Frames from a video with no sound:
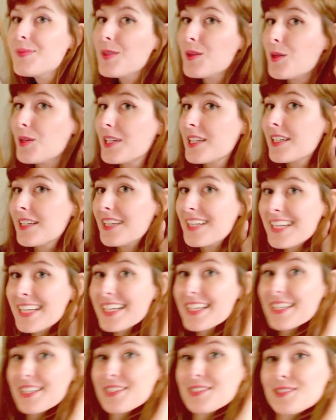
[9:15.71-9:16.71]
Or your
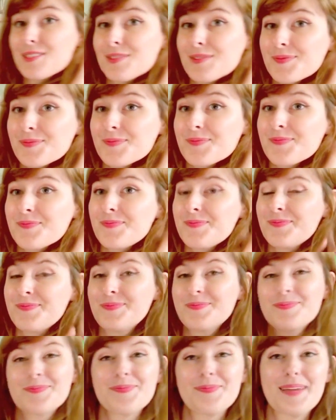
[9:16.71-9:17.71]
ears?
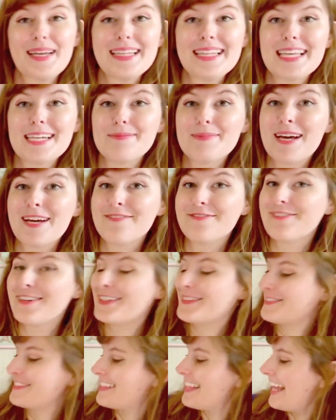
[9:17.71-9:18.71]
And let them have fun
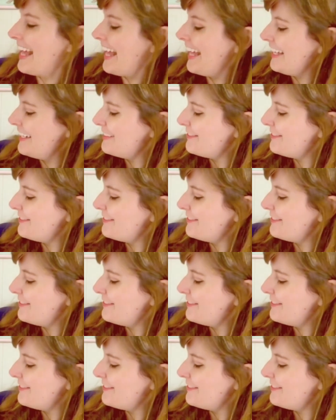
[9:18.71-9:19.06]
with that.